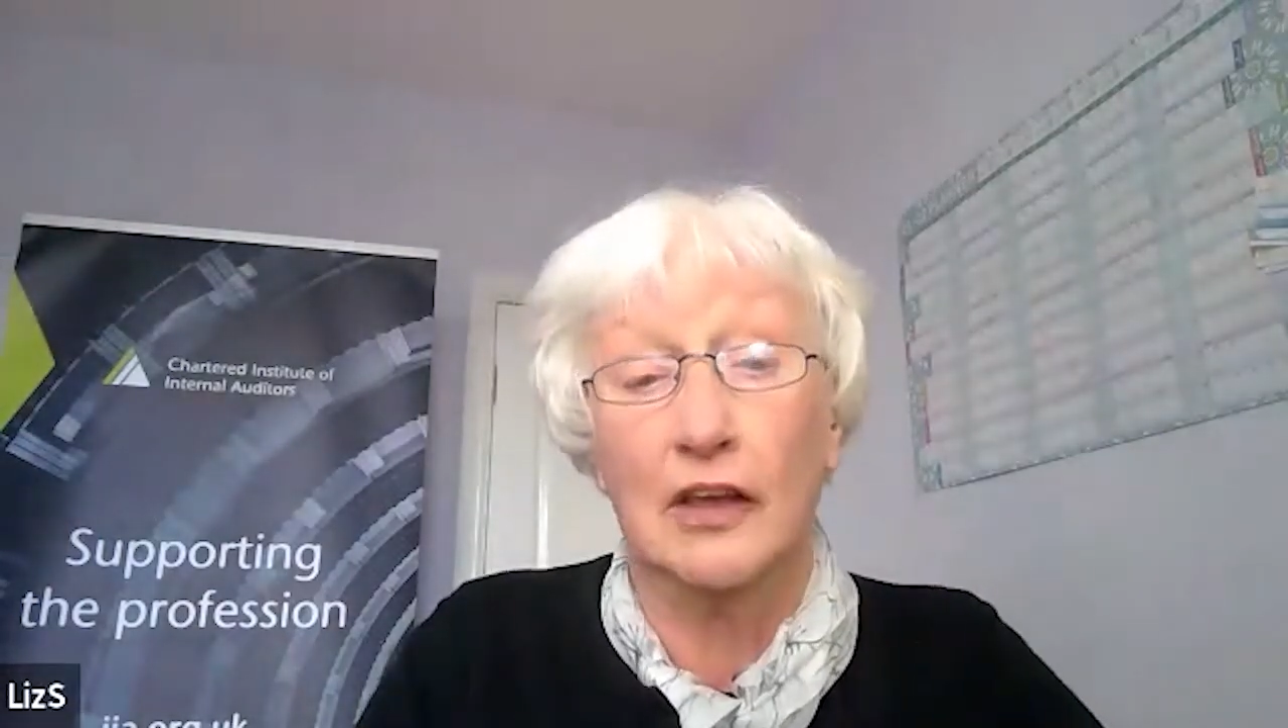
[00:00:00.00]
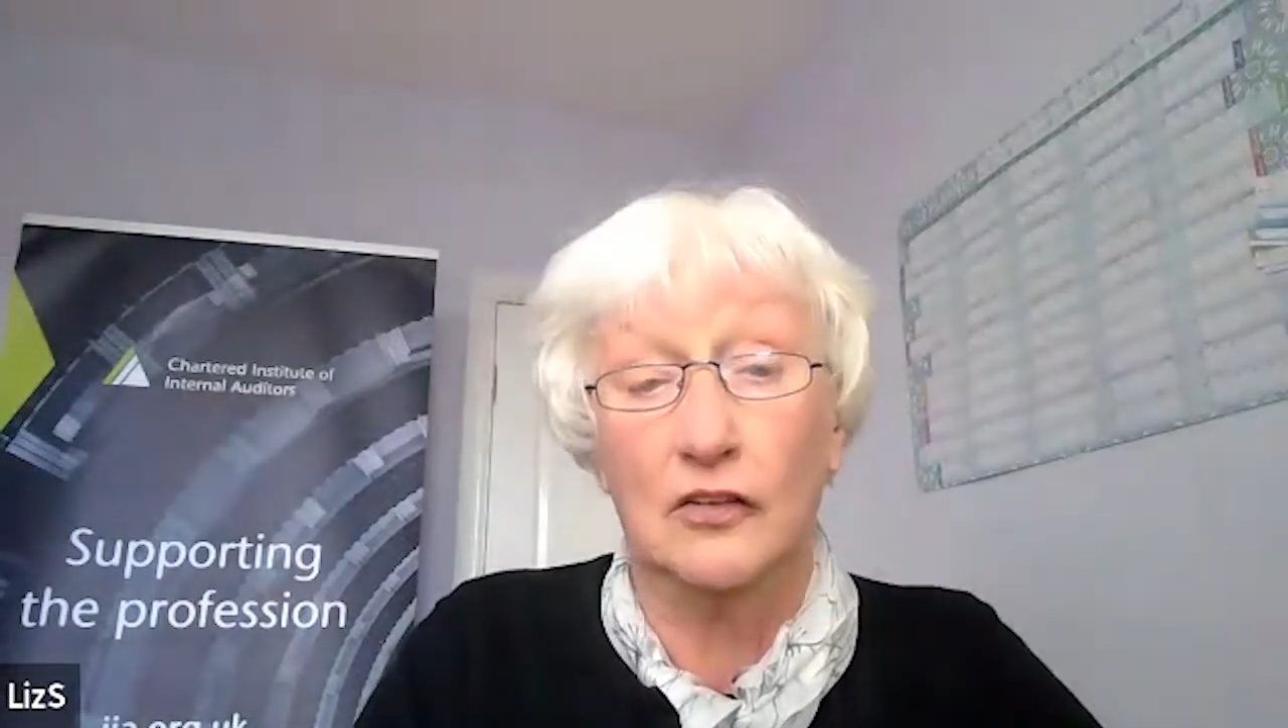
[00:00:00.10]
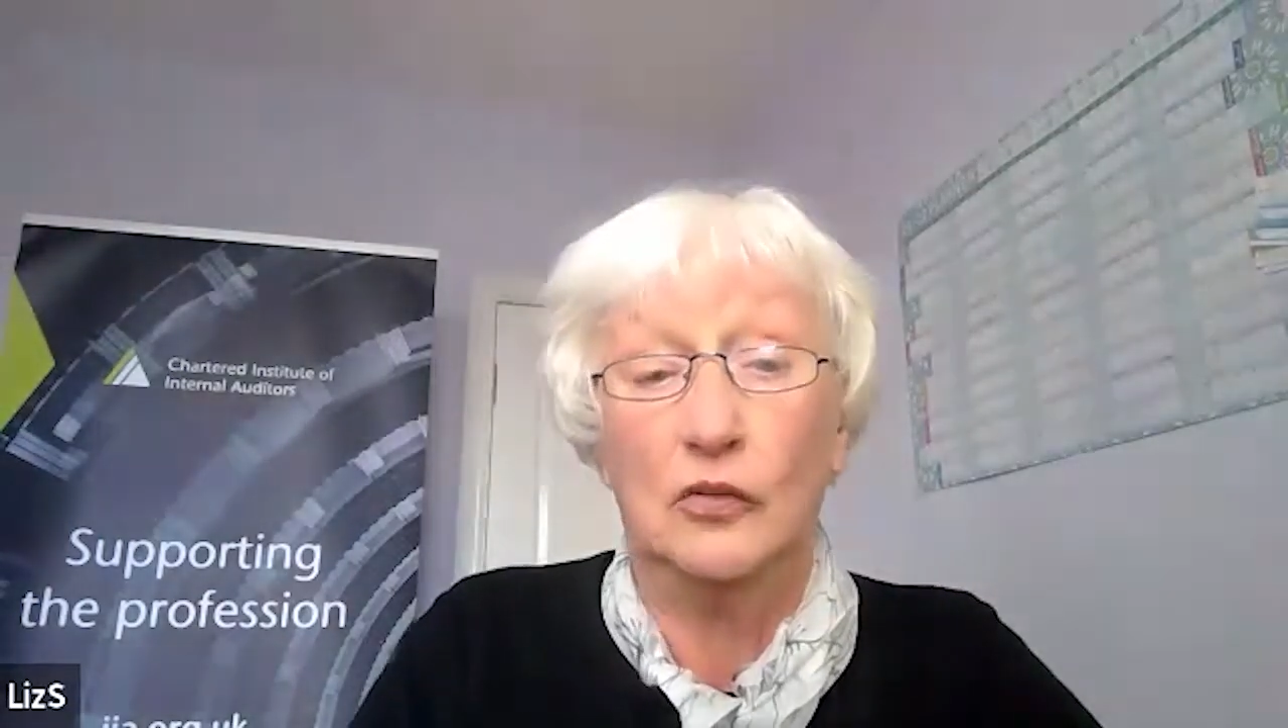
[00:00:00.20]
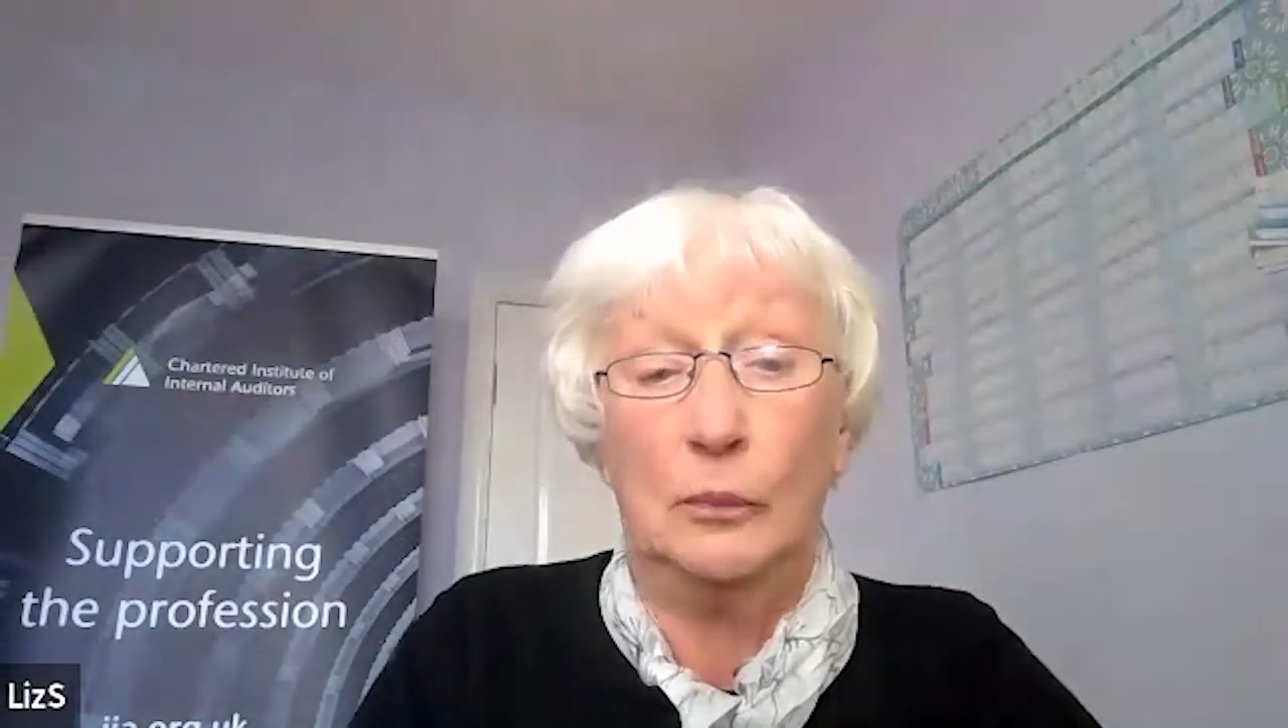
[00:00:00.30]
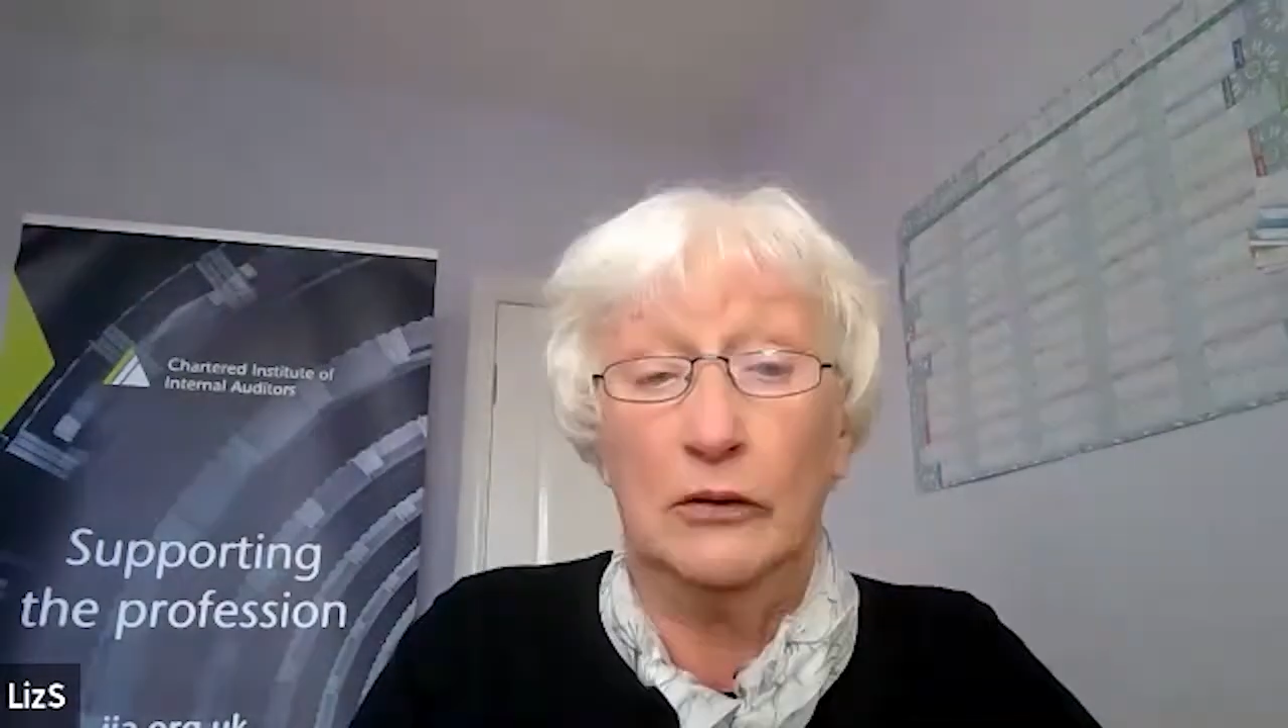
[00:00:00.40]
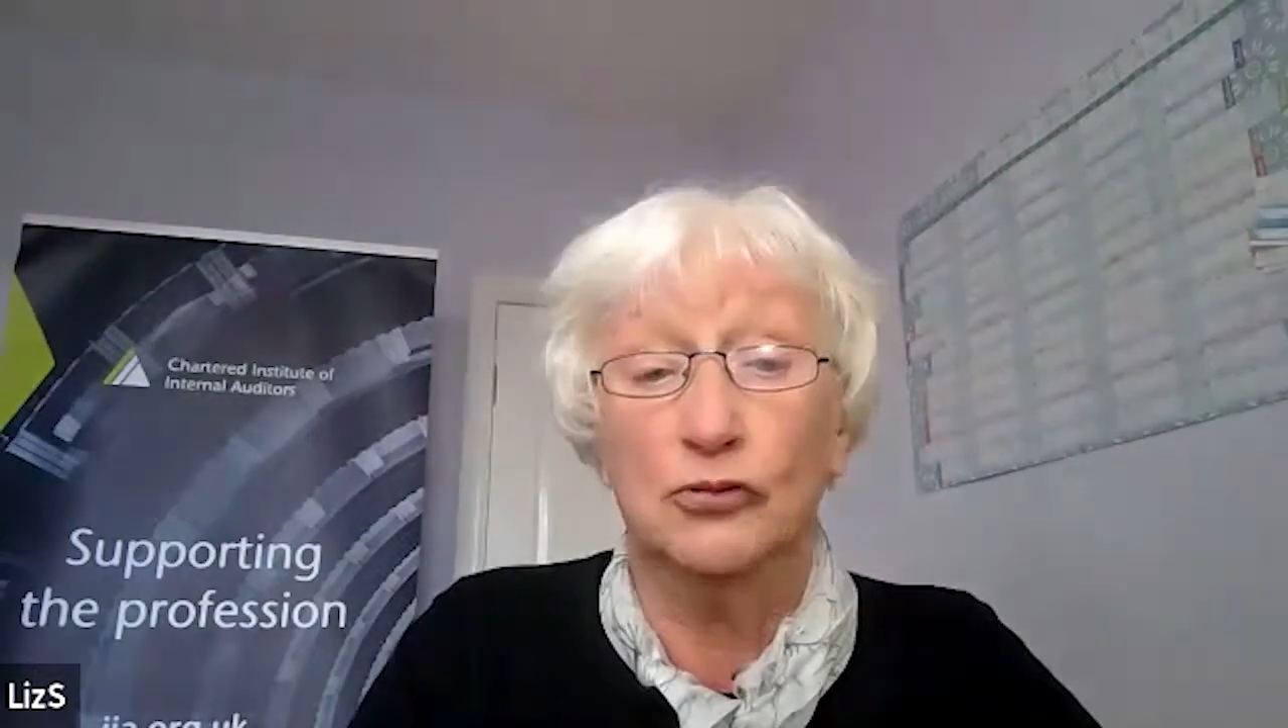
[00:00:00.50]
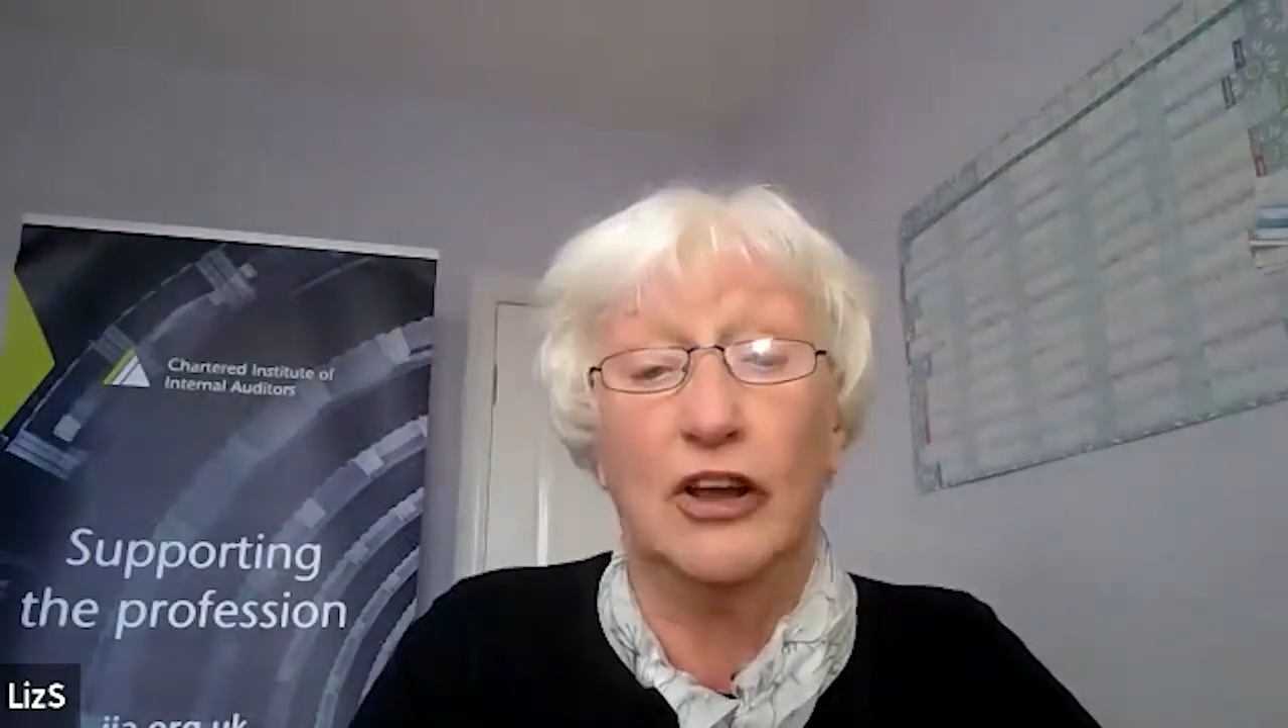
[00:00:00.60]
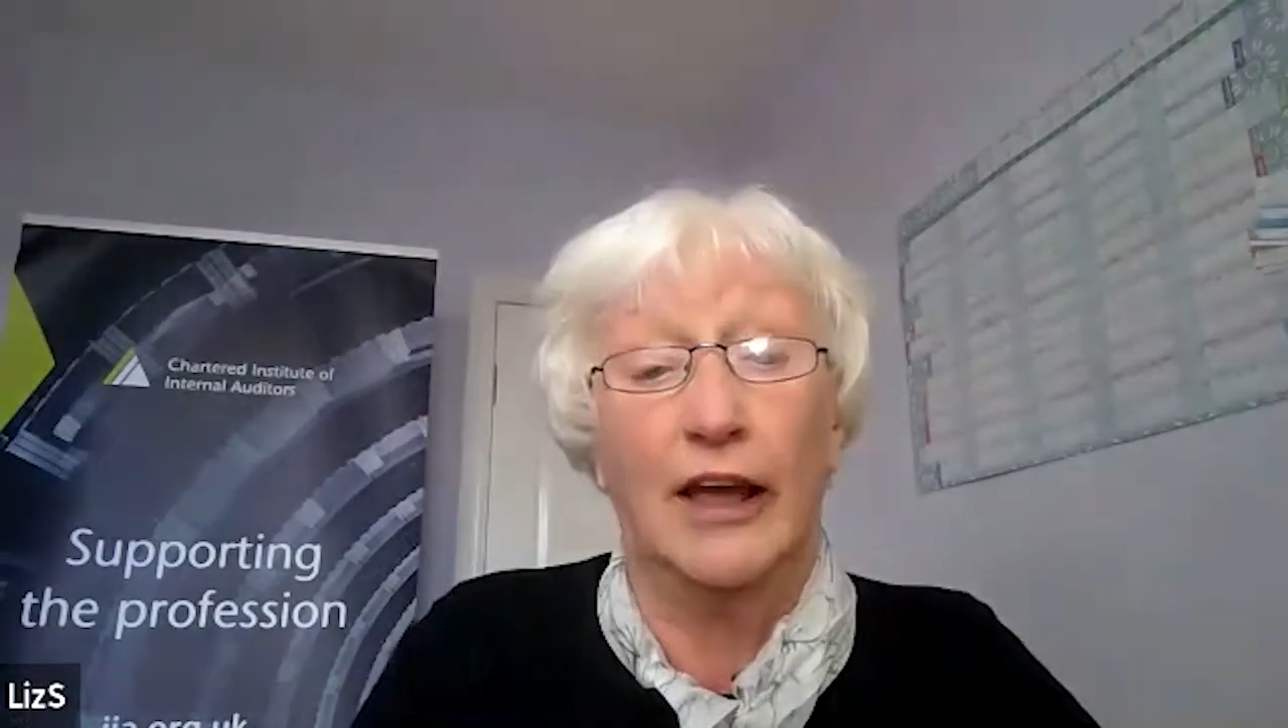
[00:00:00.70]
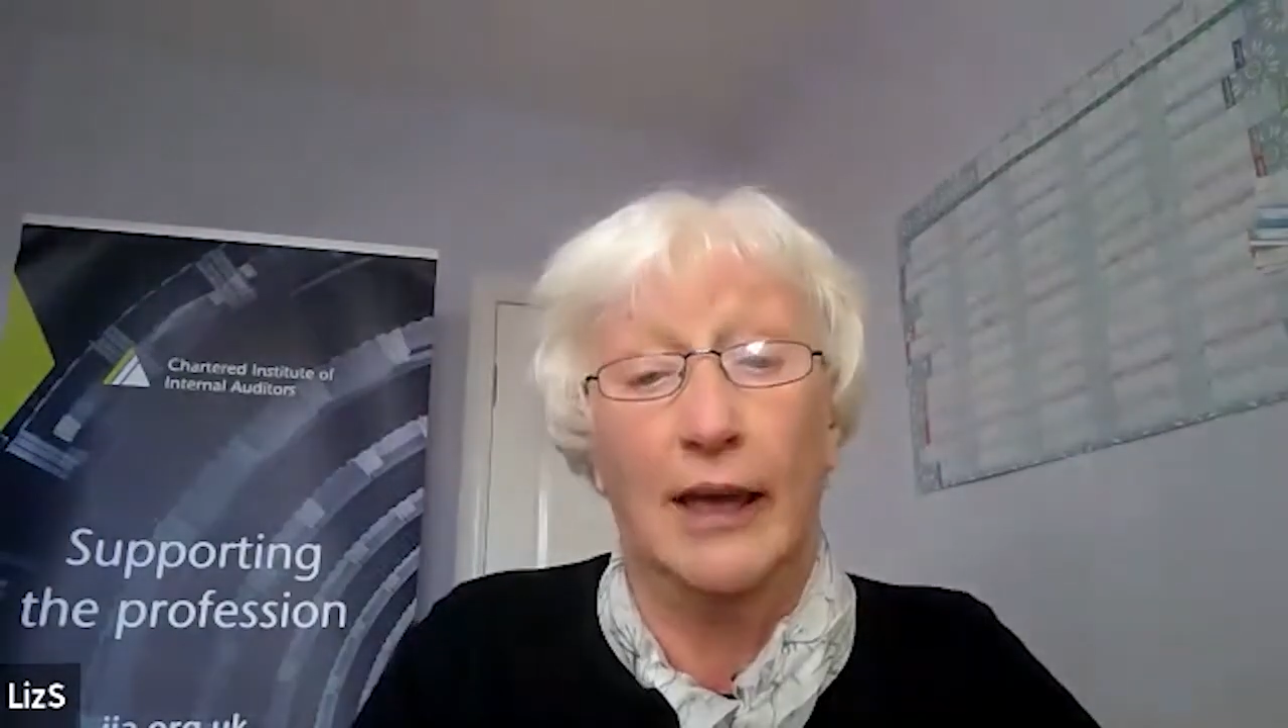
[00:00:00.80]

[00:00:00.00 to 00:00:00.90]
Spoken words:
exposure